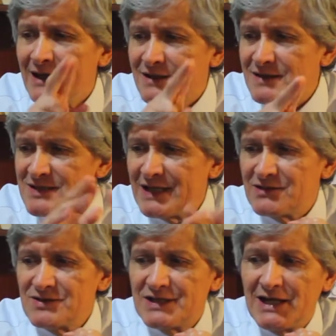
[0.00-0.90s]
The
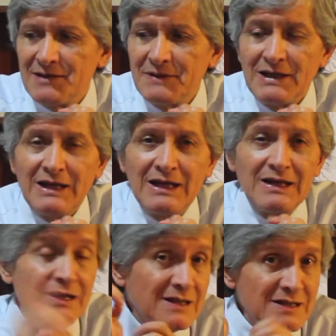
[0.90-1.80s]
second time,
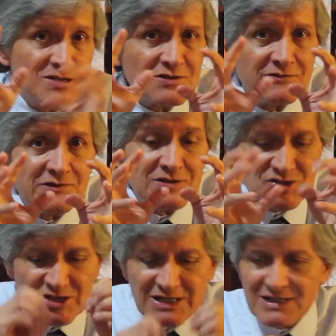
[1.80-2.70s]
listen for the
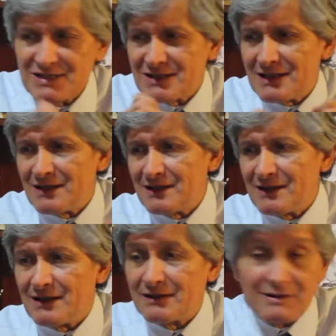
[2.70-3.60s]
gist, and
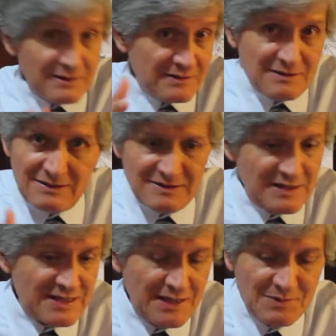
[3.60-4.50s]
the
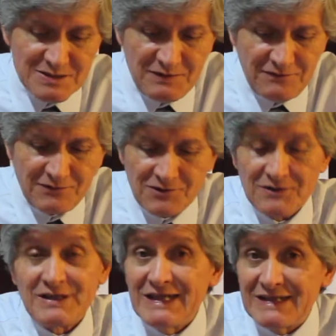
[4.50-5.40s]
same as
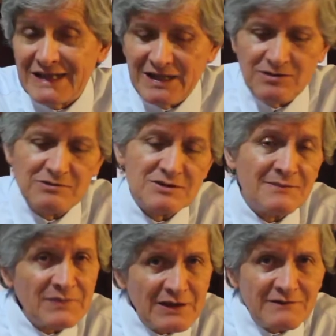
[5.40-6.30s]
before, details,
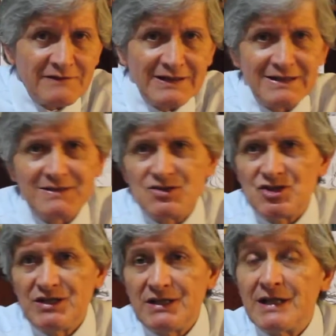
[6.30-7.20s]
fill in the
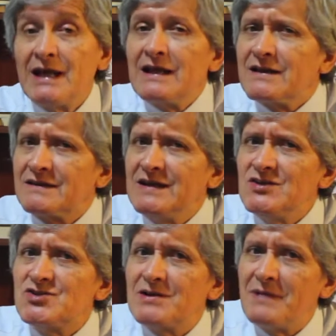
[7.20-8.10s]
sheet,
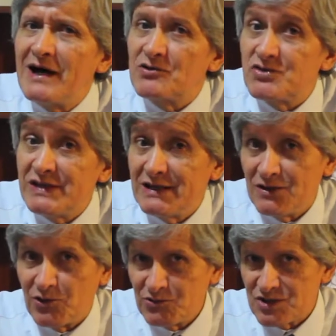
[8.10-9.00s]
teach them how to take
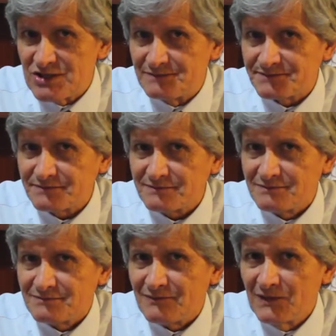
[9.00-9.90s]
notes,
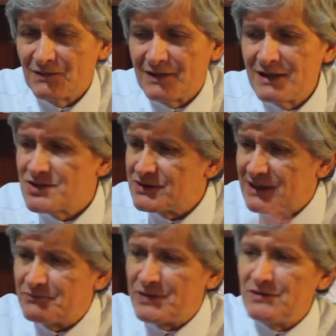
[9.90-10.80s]
okay, so
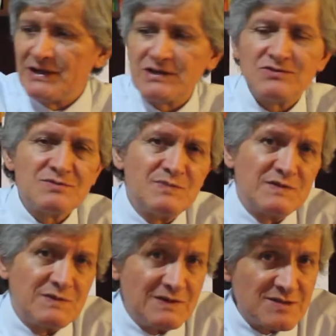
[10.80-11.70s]
that when you get
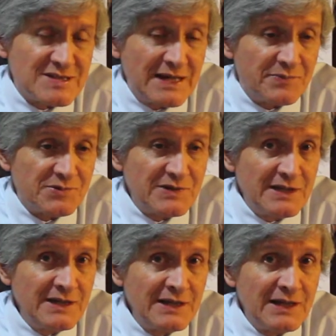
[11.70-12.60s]
to step
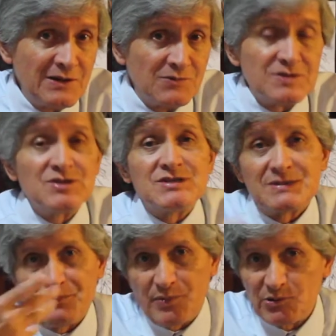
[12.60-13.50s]
3, which
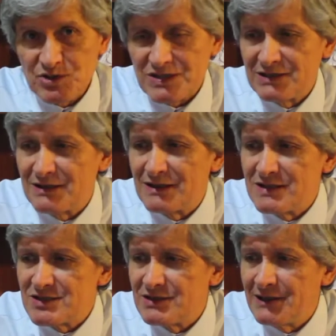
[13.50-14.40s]
is
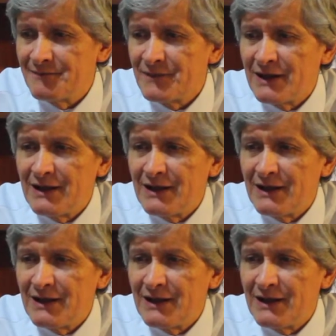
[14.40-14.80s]
post-listening,